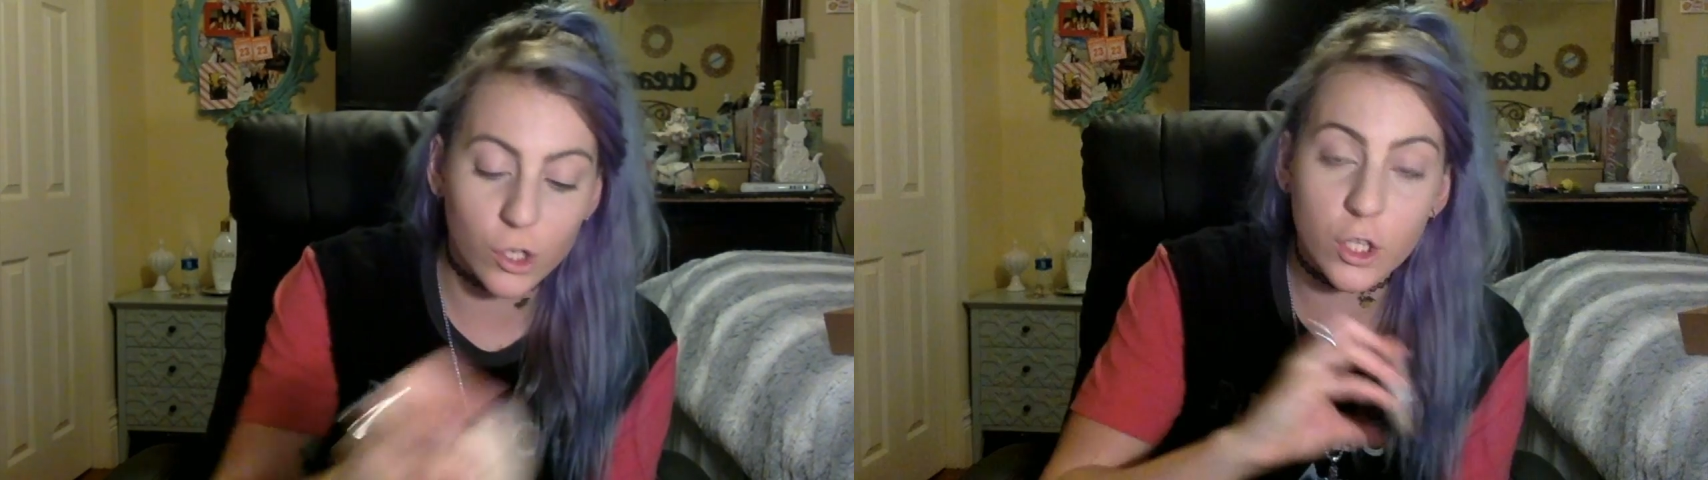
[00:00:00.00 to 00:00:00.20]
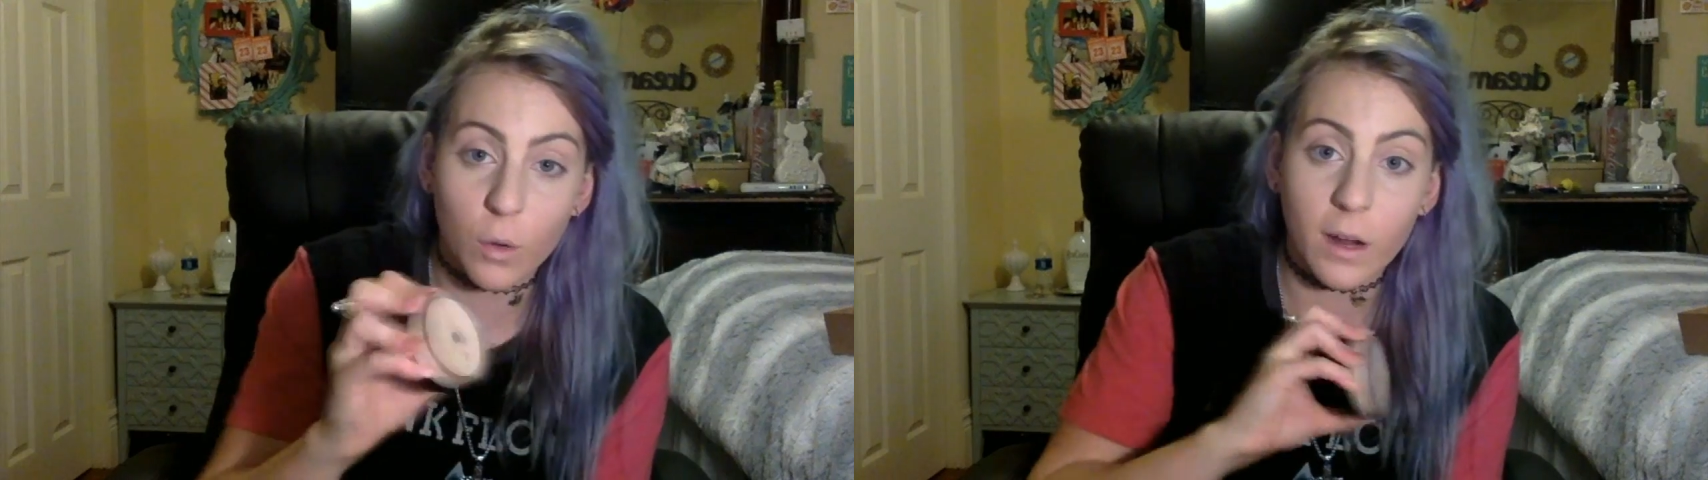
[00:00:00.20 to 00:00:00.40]

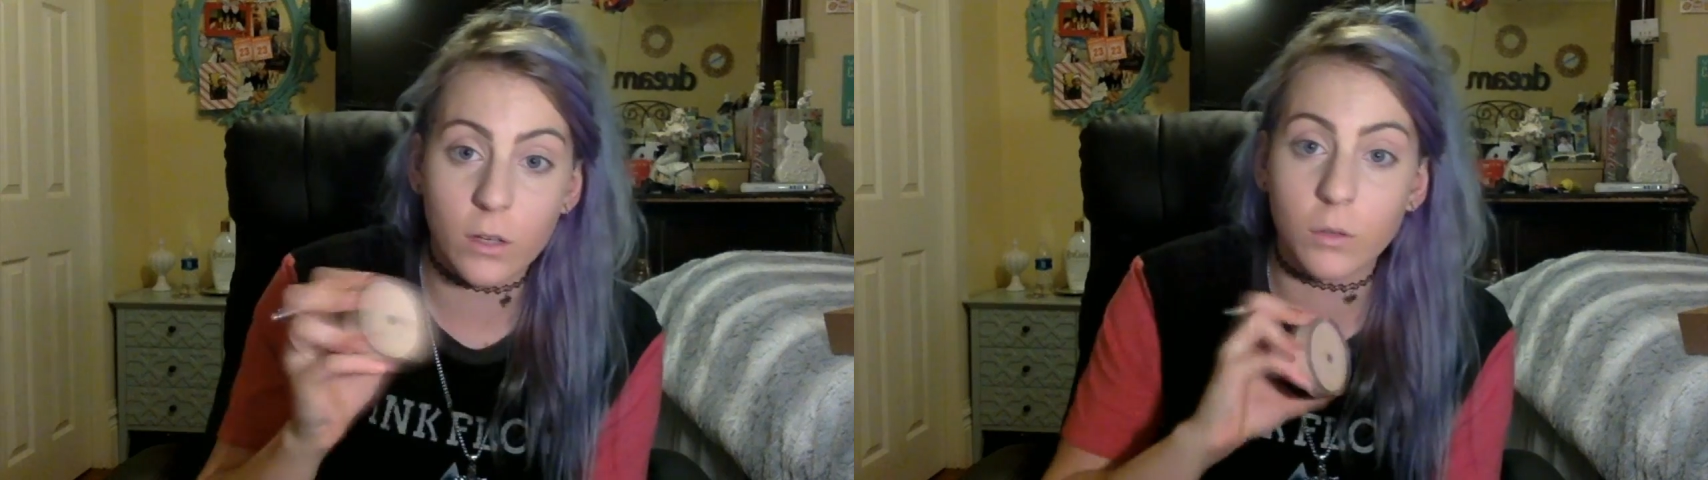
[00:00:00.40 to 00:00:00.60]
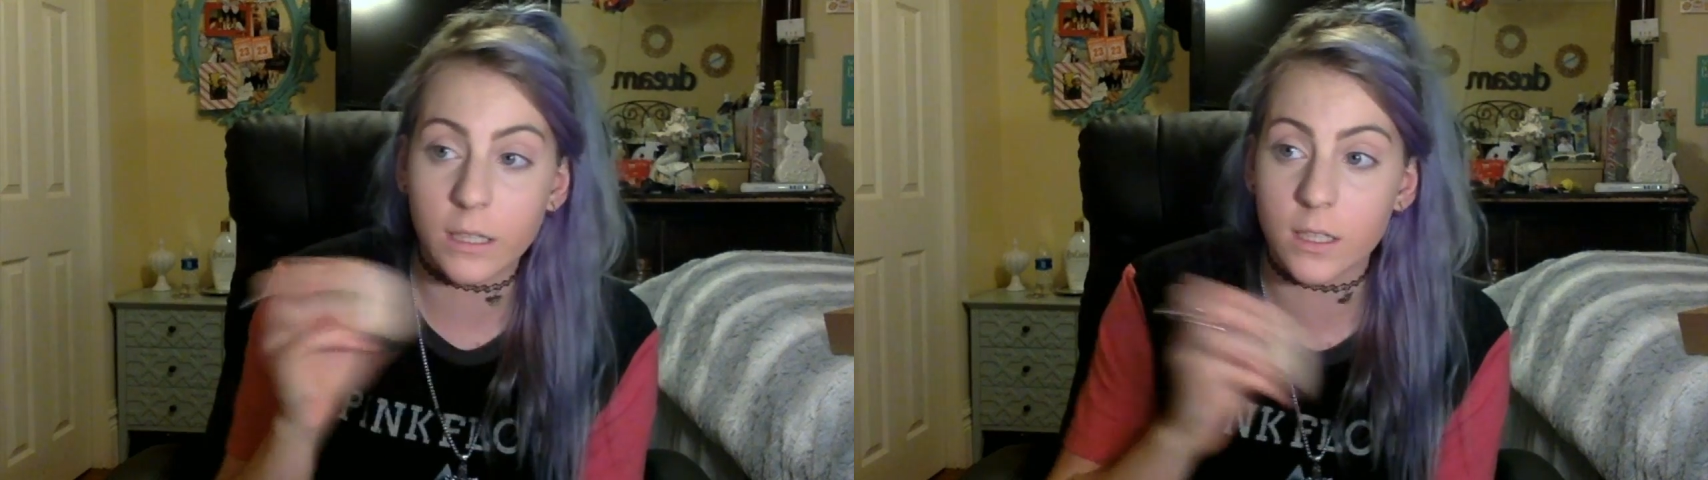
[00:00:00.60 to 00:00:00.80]
so I
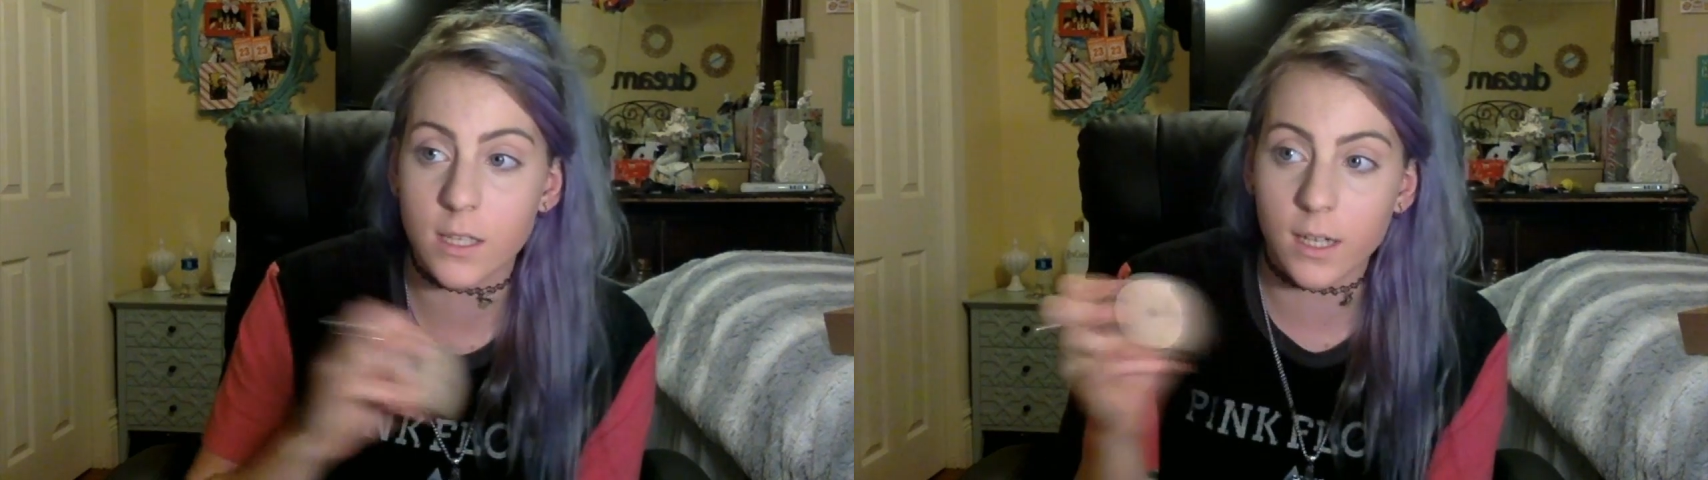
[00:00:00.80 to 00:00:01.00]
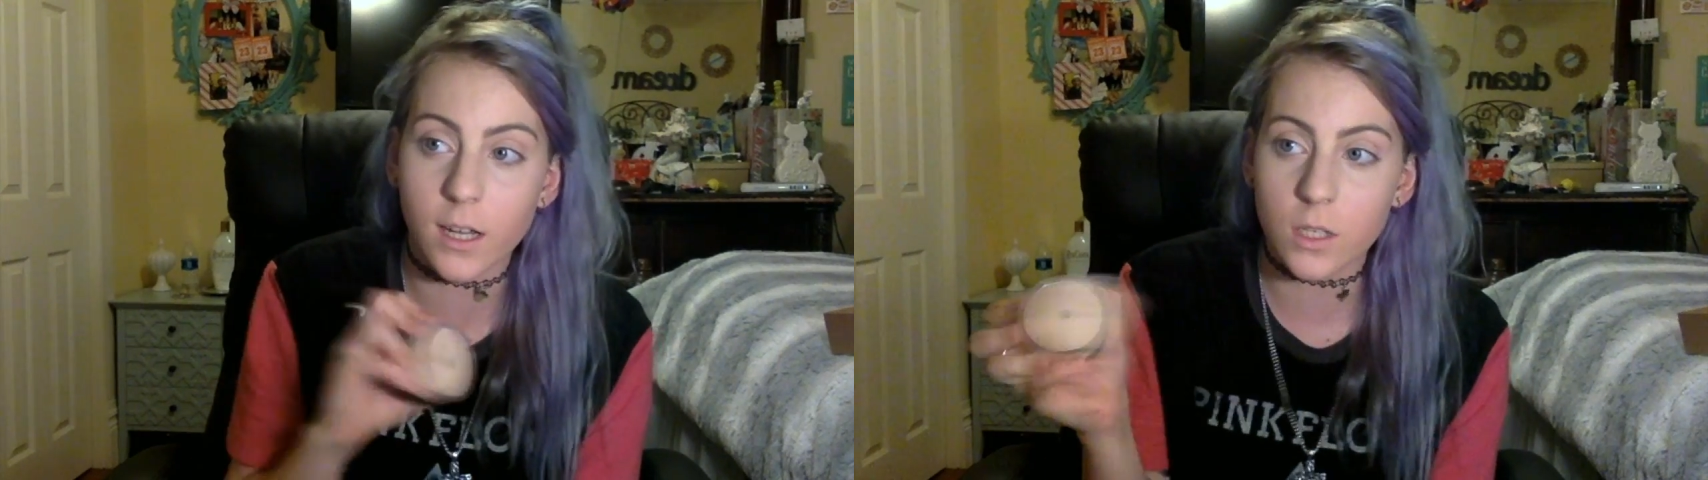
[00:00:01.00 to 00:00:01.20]
do like to set it